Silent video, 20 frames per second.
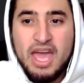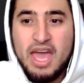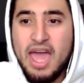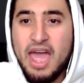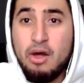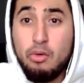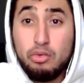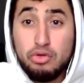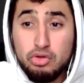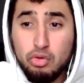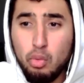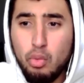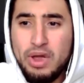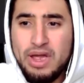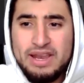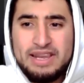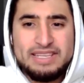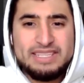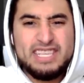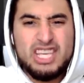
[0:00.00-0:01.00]
And when you
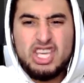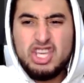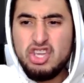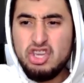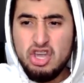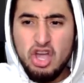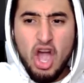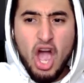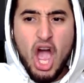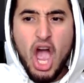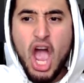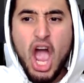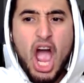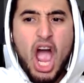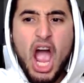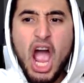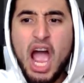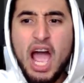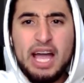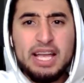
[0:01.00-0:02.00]
win, it's like,
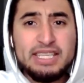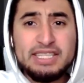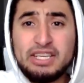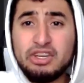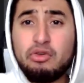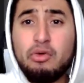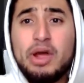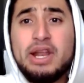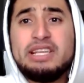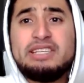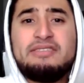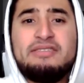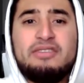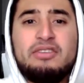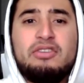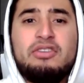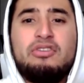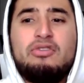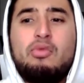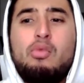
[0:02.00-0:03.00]
yeah, it's the greatest
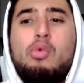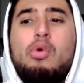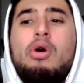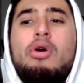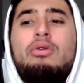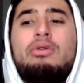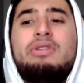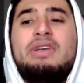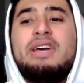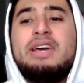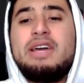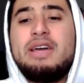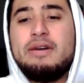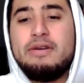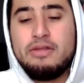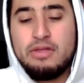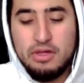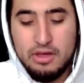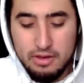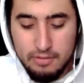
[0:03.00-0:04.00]
feeling in the world.
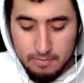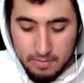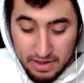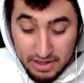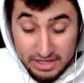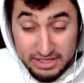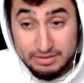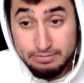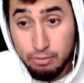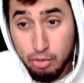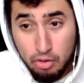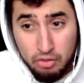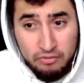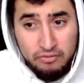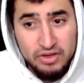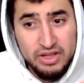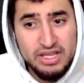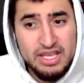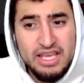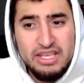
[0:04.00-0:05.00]
It's
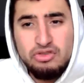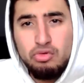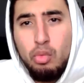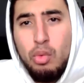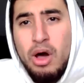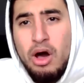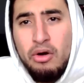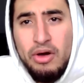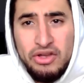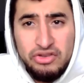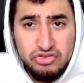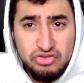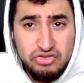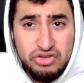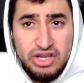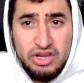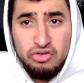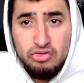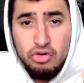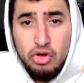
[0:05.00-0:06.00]
perfect. It's well
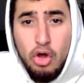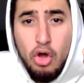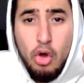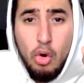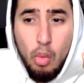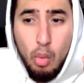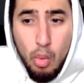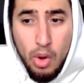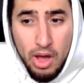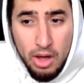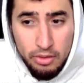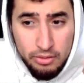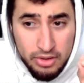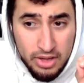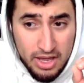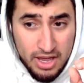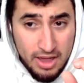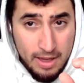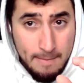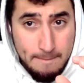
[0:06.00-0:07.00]
engineered, well
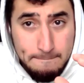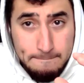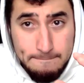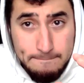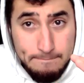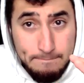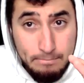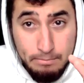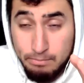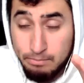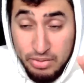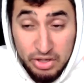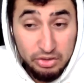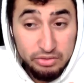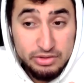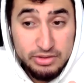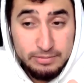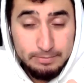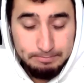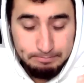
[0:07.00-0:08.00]

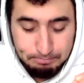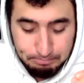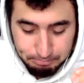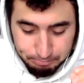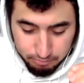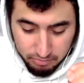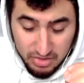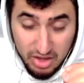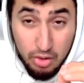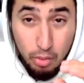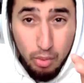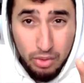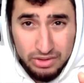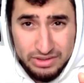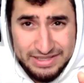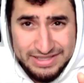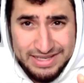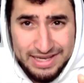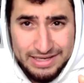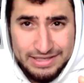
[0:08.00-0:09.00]
built, well
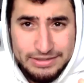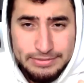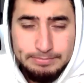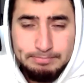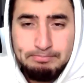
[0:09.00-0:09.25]
designed.